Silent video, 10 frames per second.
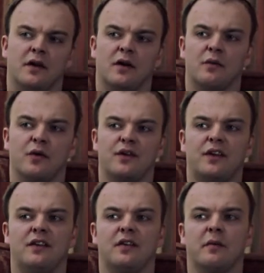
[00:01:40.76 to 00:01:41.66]
I
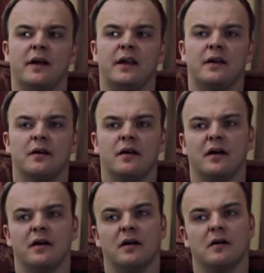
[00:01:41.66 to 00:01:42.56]
wanted to make
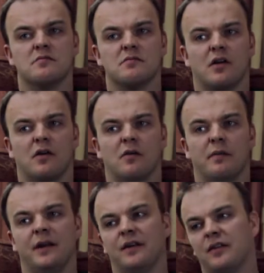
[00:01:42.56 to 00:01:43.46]
my
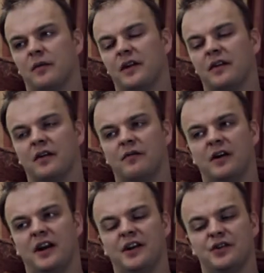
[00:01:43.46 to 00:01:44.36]
hobby and something that I
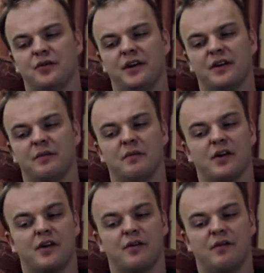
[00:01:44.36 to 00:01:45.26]
really enjoyed
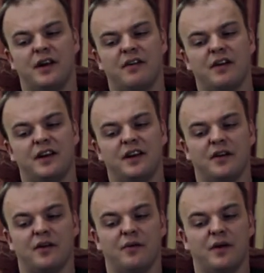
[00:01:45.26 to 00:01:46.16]
my career. I
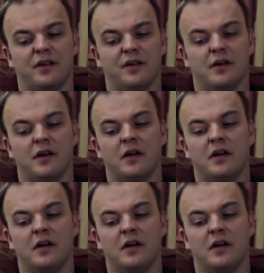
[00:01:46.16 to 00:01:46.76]
didn't know whether